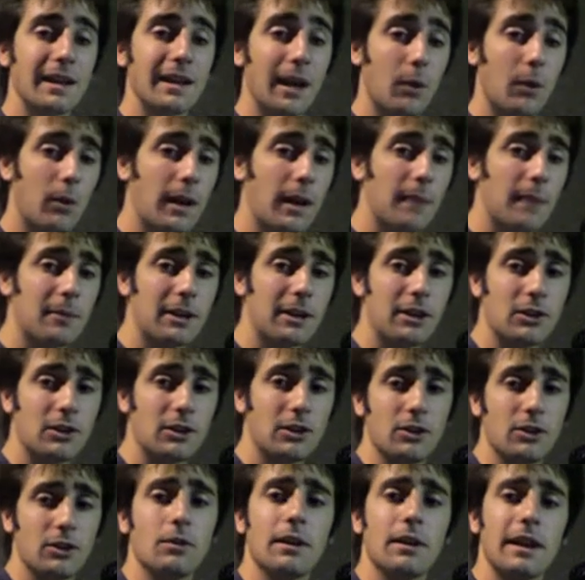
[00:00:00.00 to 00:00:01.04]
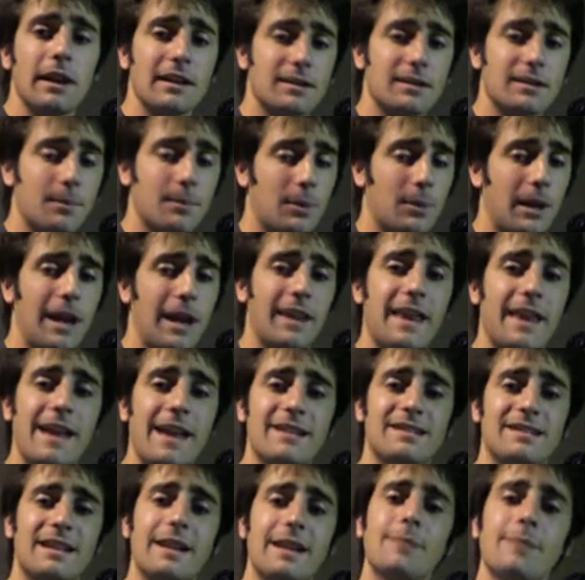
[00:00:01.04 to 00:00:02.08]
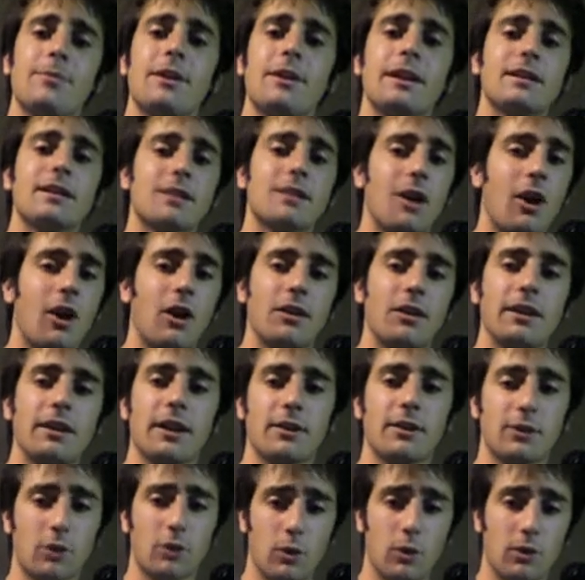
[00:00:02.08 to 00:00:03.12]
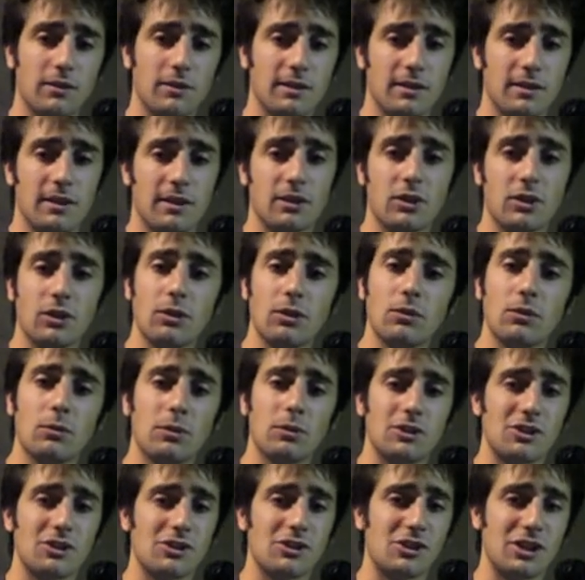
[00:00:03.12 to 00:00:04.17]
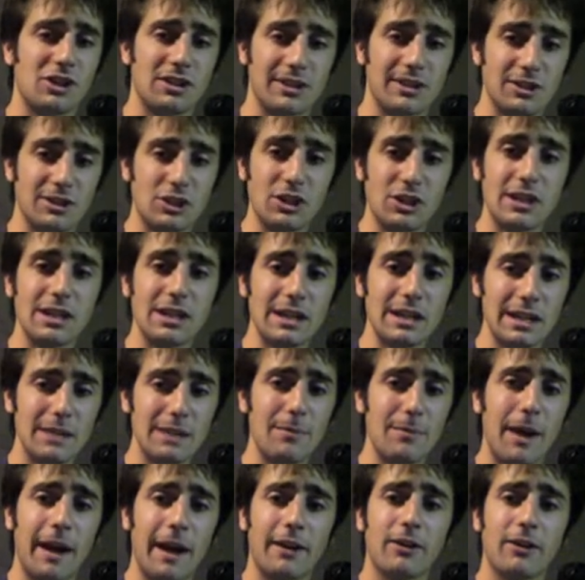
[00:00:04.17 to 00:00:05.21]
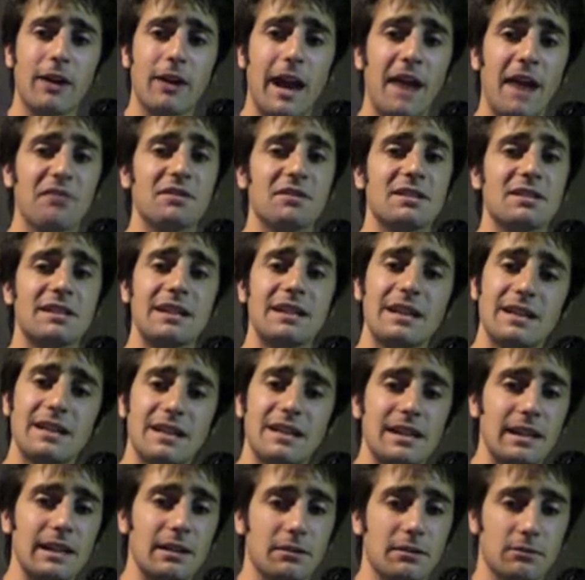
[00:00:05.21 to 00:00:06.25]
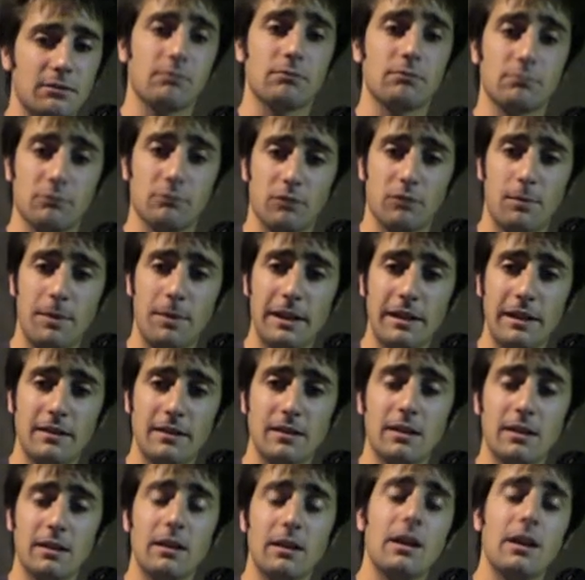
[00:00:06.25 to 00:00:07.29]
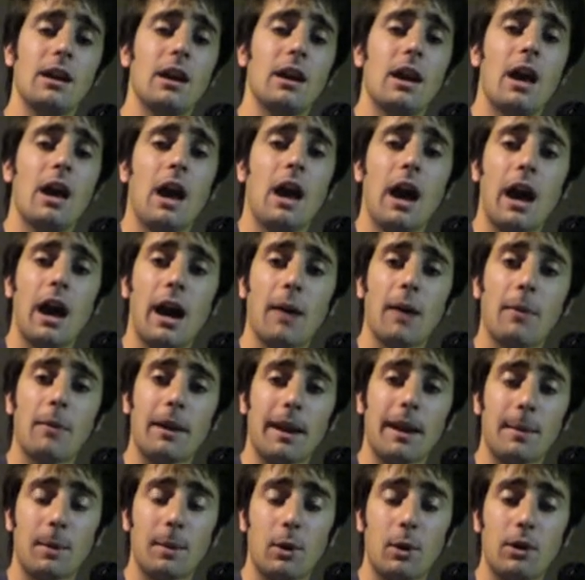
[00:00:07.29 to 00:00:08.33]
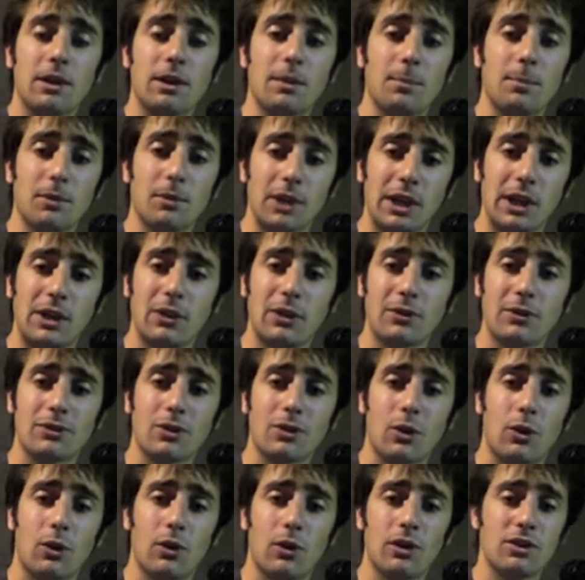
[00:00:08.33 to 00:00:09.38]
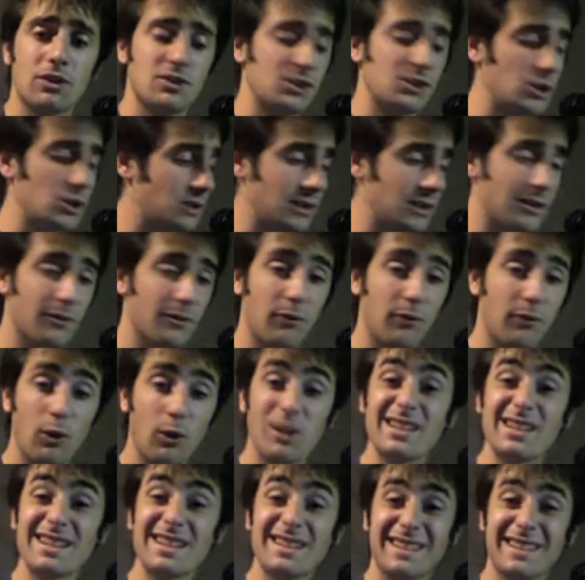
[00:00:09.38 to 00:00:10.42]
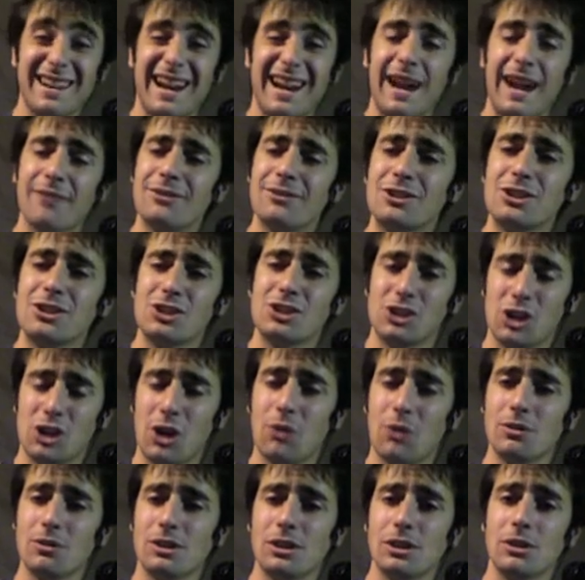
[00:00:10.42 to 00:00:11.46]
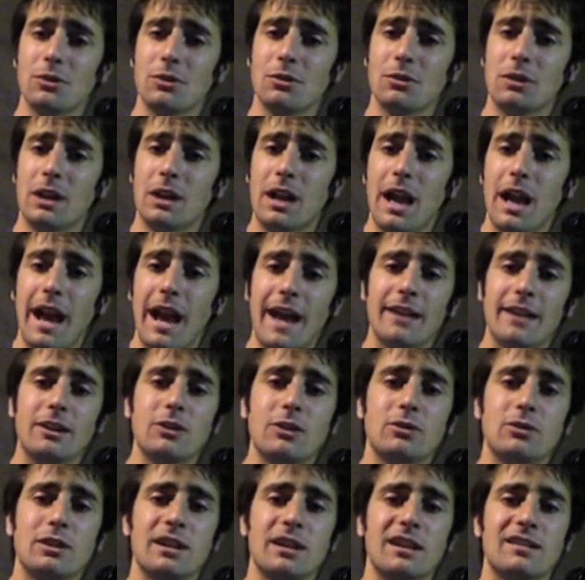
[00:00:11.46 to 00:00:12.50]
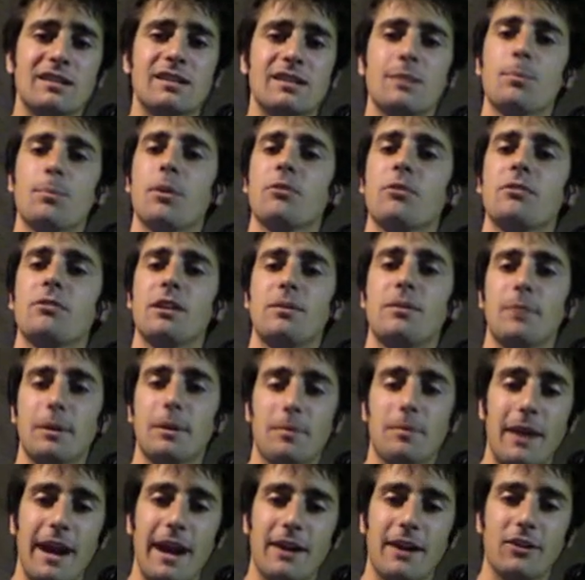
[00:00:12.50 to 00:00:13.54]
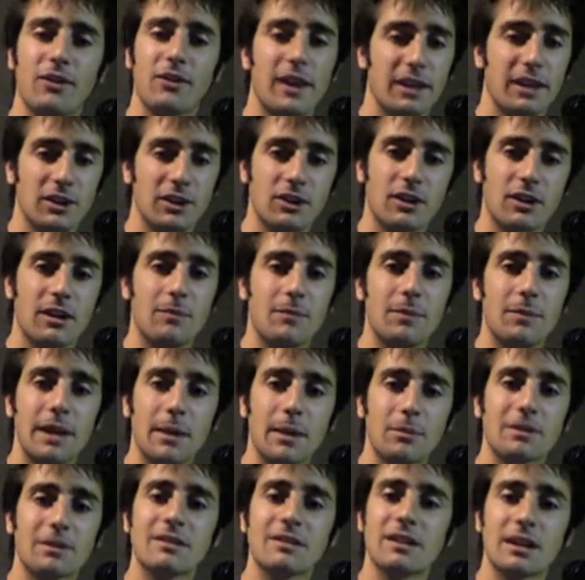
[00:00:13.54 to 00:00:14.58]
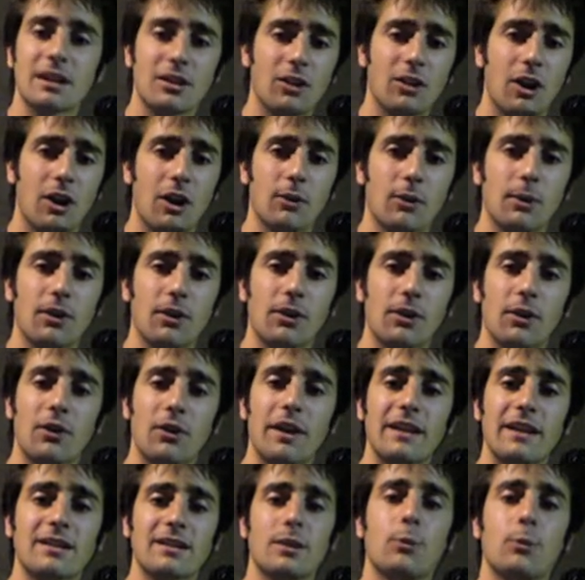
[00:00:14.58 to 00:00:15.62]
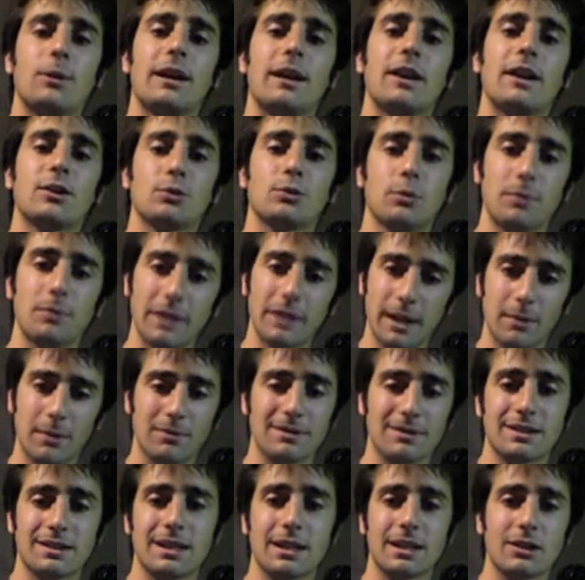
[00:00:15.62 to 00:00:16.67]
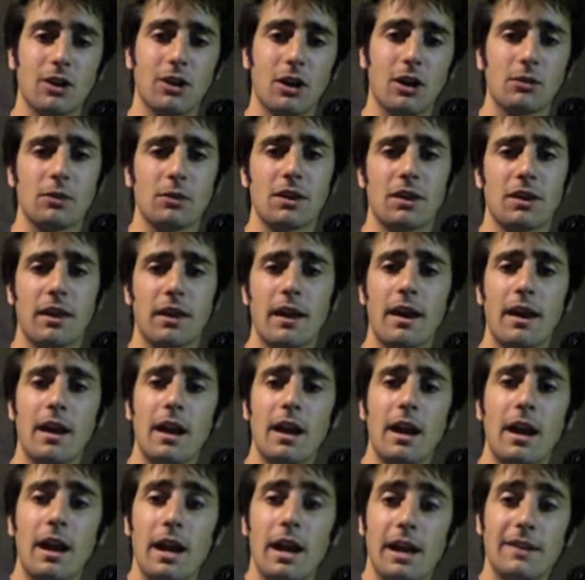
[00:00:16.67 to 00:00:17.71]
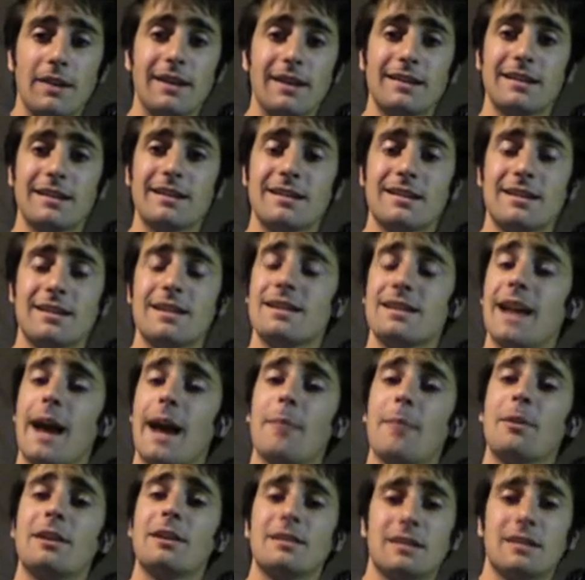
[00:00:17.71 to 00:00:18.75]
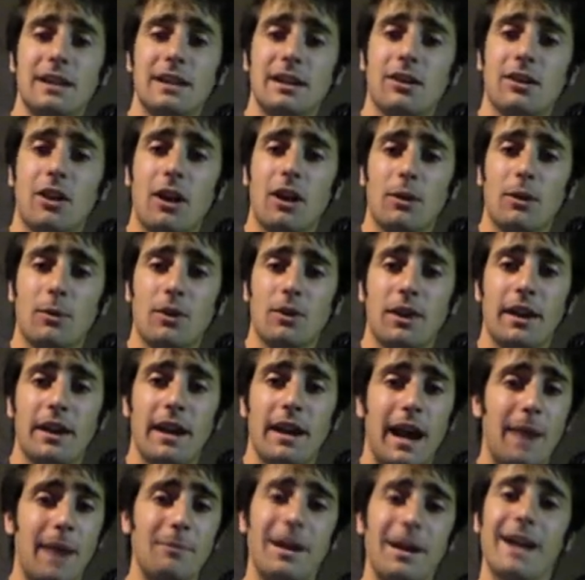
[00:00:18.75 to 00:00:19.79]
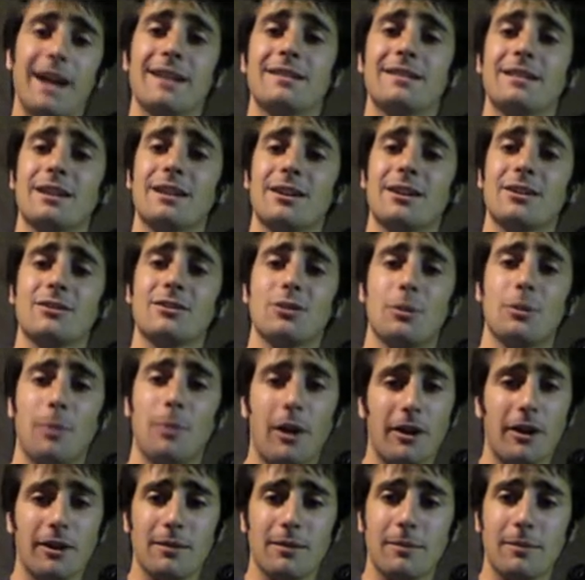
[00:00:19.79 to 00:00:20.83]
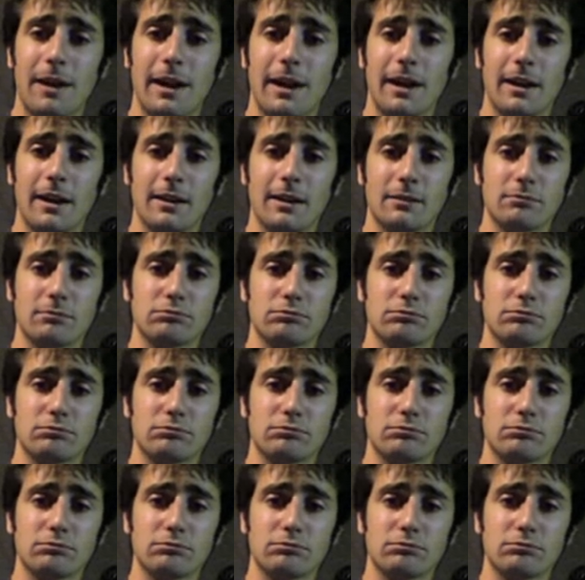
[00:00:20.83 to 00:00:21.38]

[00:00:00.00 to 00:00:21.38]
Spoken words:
Now what I'm going to do is apply that same thing to all the other chords in the tune, which is just G, E minor, F, C, and D. Repeat. And I'm going to play those chords using the voicings that I've just shown you and using a simple rhythmic pattern that you're going to be able to sing along with or that someone else will be able to sing along with. In this instance, I'm going to sing along with it. I'm not a singer, so pardon my